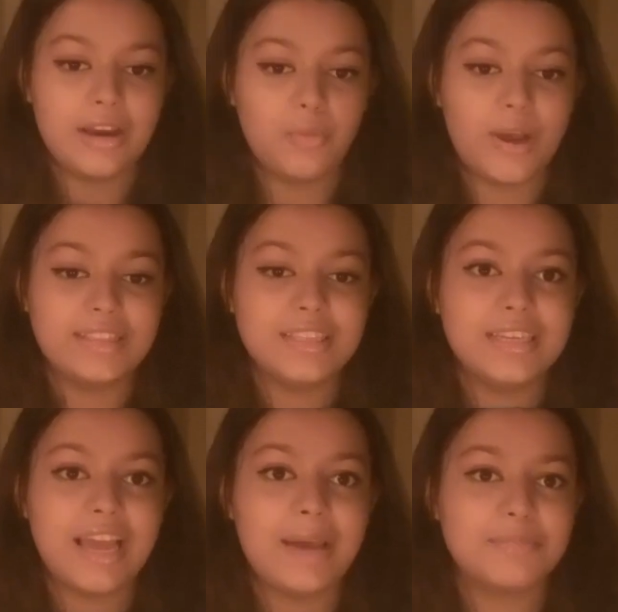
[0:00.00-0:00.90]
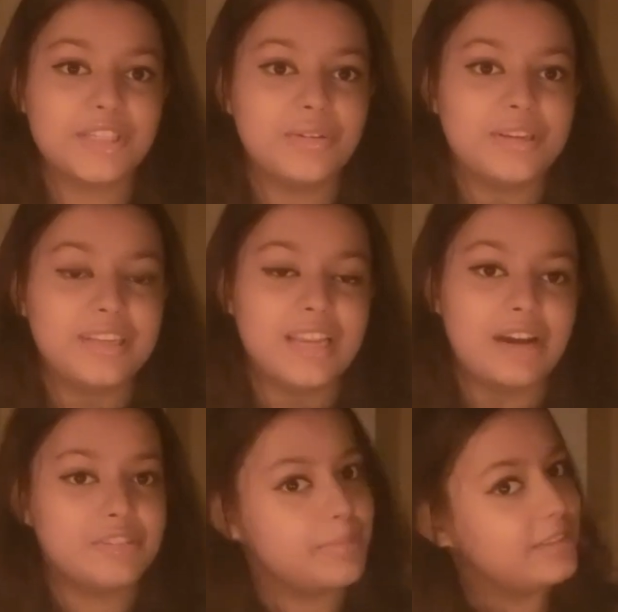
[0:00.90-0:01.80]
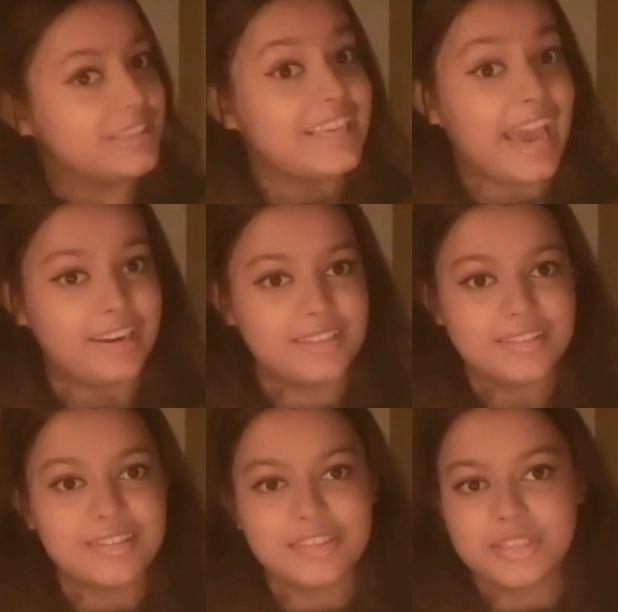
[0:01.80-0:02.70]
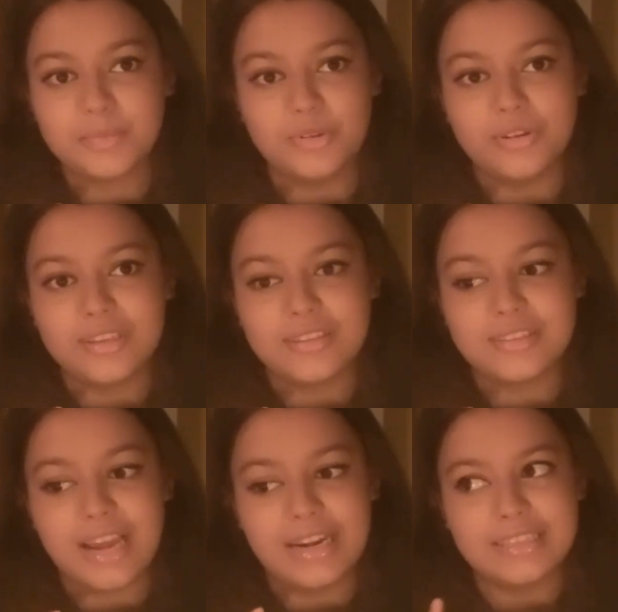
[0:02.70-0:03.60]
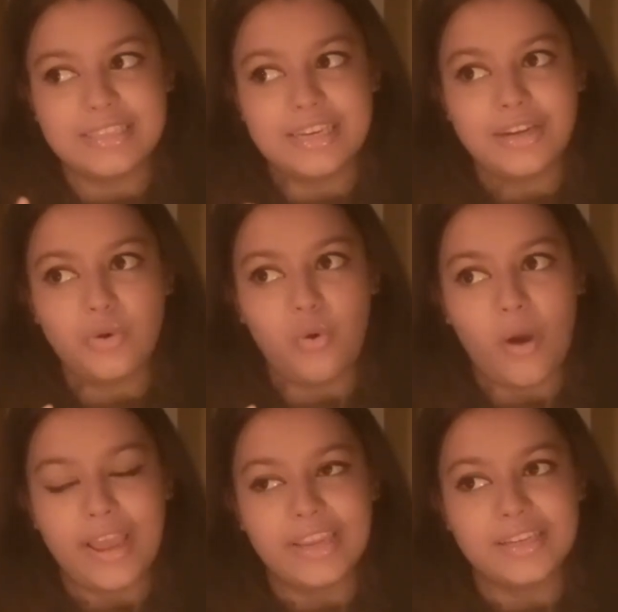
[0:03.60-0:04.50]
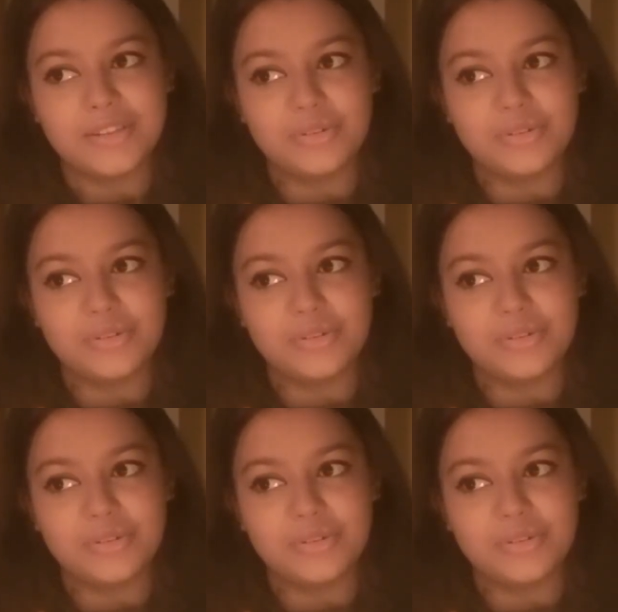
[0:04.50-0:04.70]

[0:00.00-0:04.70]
One thing I absolutely loved about the characters in this book is that they are quite